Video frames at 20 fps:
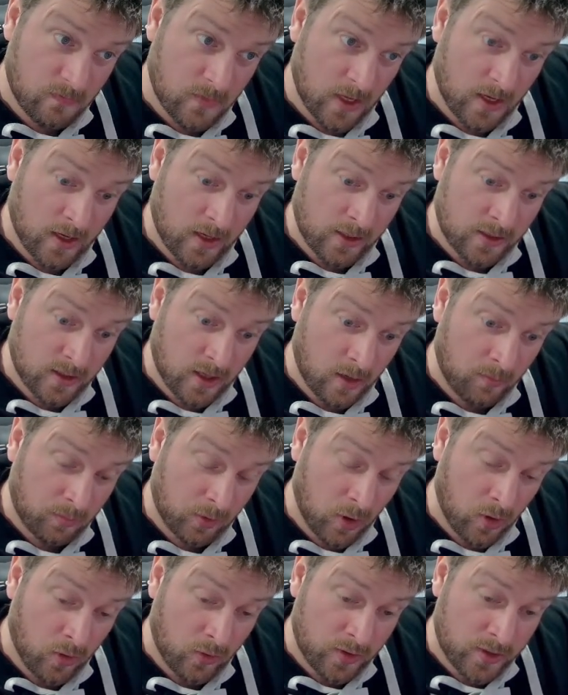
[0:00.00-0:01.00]
I
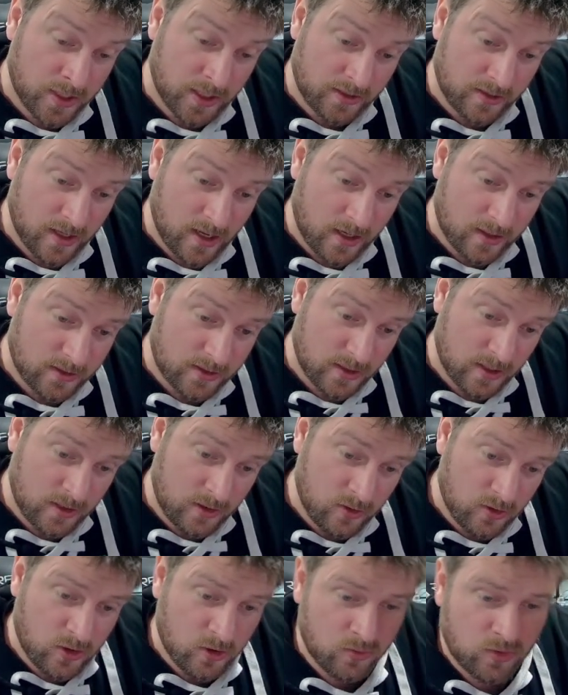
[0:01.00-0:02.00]
upload TikToks and
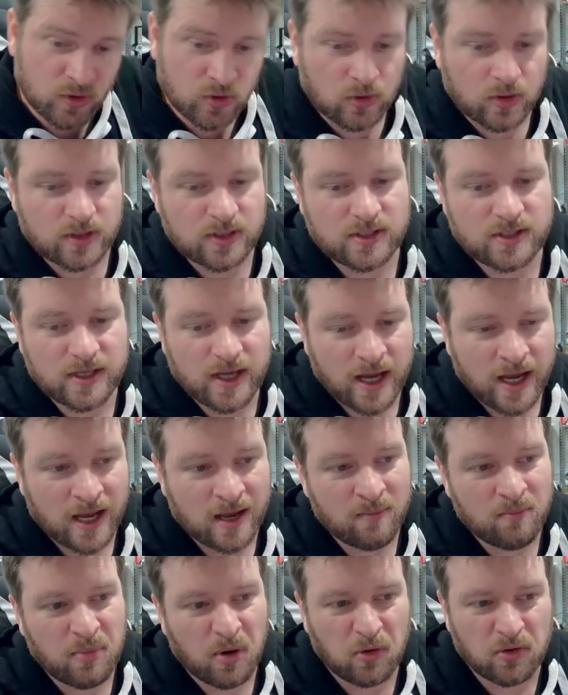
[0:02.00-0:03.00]
YouTube shorts,
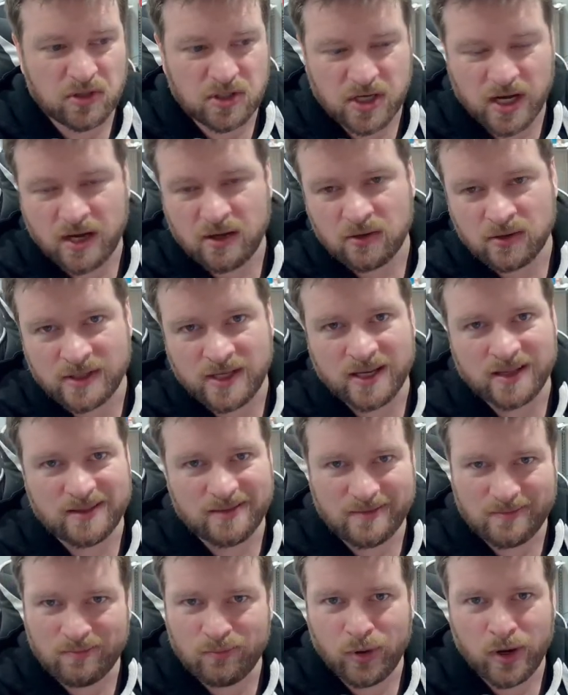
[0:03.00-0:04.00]
and both channels get
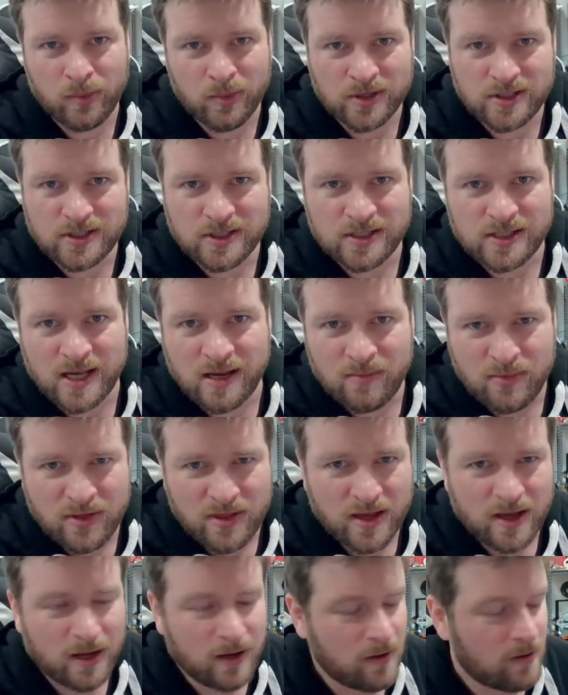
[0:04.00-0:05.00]
pretty much the same
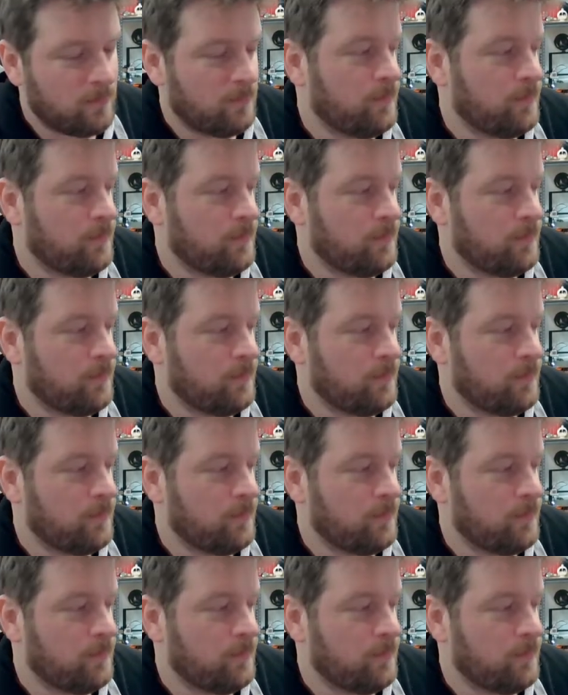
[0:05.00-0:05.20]
thing.